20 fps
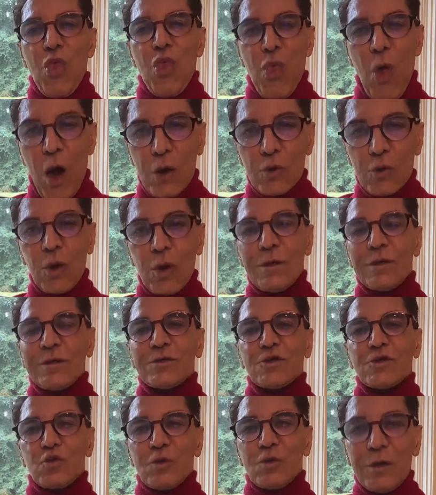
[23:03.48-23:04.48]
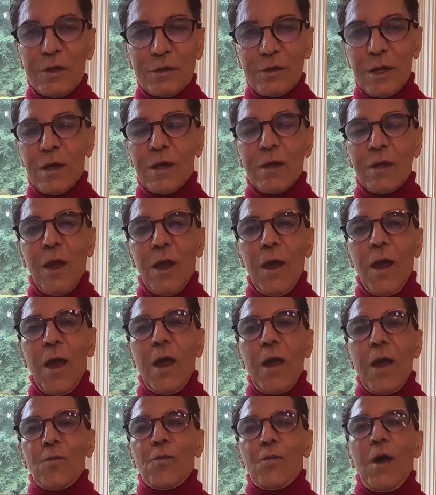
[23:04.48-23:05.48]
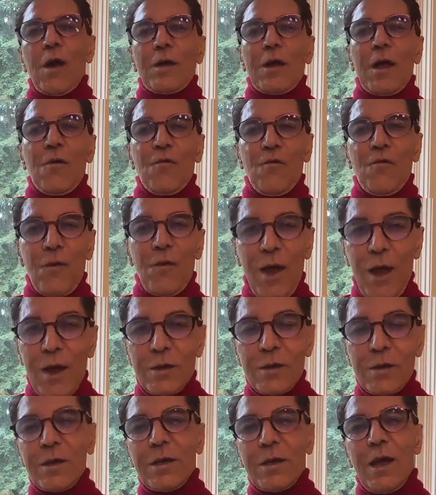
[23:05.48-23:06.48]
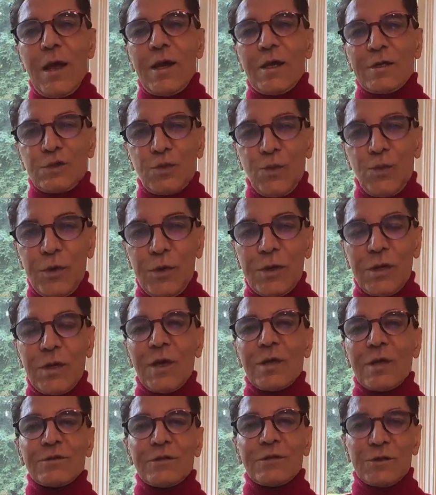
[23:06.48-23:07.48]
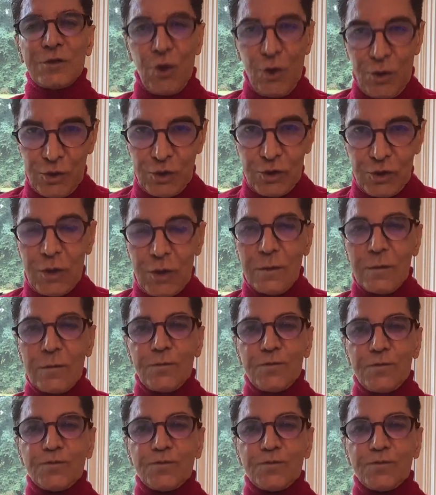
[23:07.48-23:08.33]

thoroughly treated by a very experienced surgeon.